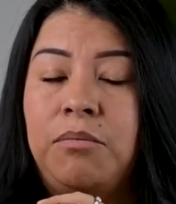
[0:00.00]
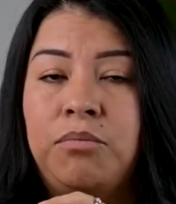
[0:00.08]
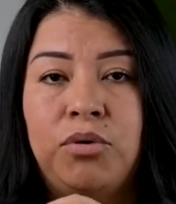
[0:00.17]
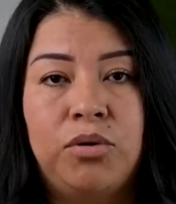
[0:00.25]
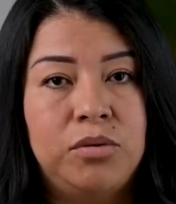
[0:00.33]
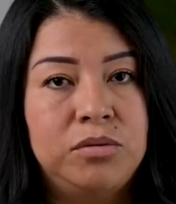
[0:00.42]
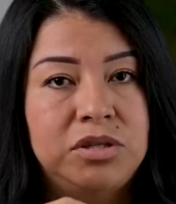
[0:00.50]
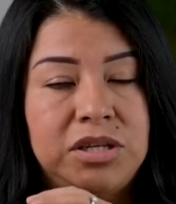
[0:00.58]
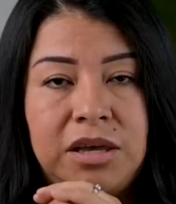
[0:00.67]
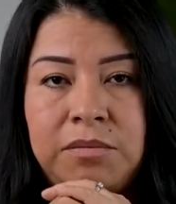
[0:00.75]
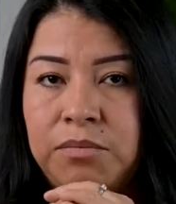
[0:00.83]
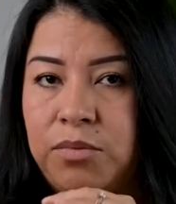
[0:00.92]
bowls
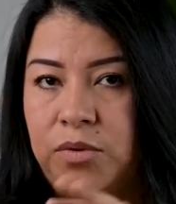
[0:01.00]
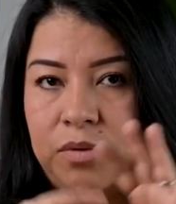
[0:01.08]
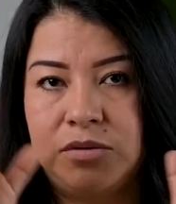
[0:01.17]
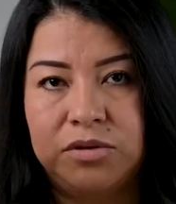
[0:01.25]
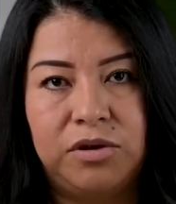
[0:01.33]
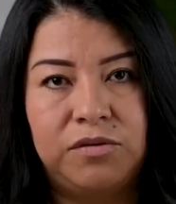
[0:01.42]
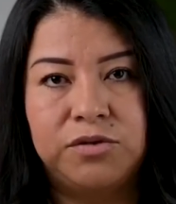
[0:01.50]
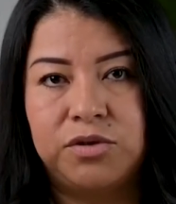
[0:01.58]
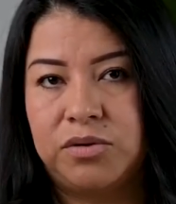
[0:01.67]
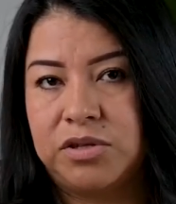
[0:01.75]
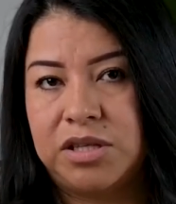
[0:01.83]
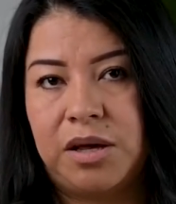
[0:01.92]
and bowls of
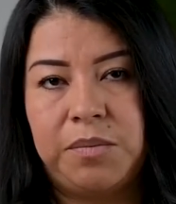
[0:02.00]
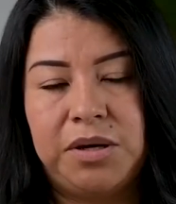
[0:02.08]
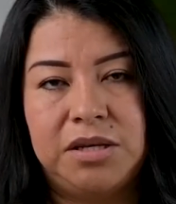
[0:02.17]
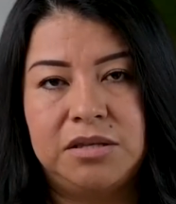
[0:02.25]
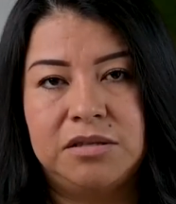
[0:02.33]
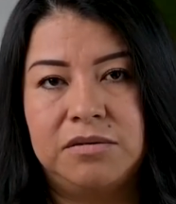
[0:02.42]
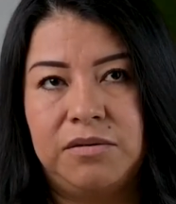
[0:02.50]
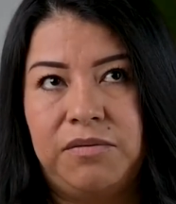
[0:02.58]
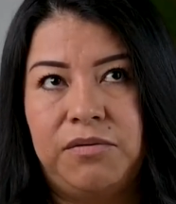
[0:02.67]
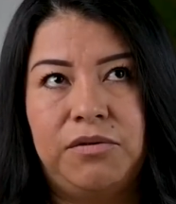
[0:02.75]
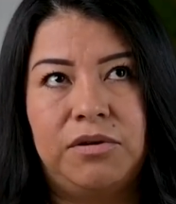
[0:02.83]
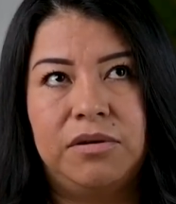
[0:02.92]
sugar snap peas
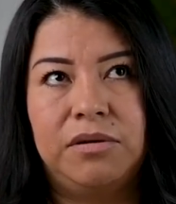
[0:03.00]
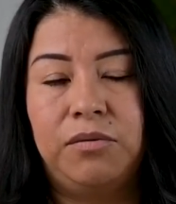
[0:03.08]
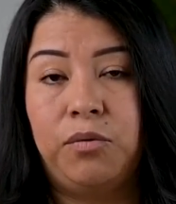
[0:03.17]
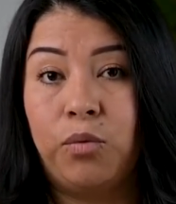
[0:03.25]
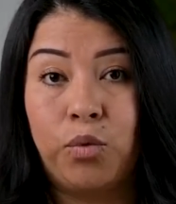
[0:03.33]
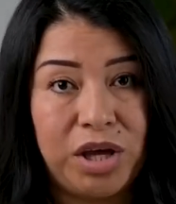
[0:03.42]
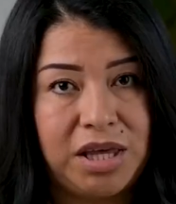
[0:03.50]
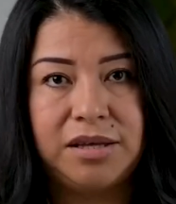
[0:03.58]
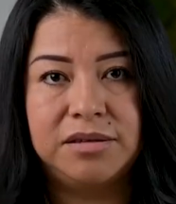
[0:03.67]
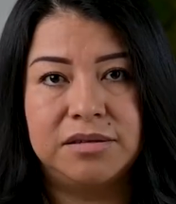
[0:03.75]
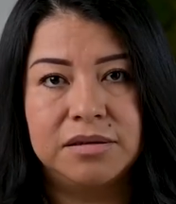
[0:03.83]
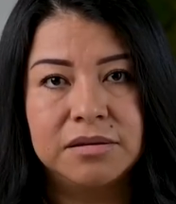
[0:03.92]
for
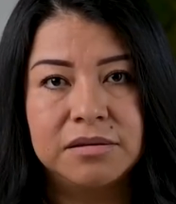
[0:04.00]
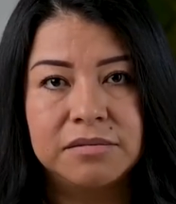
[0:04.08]
weeks.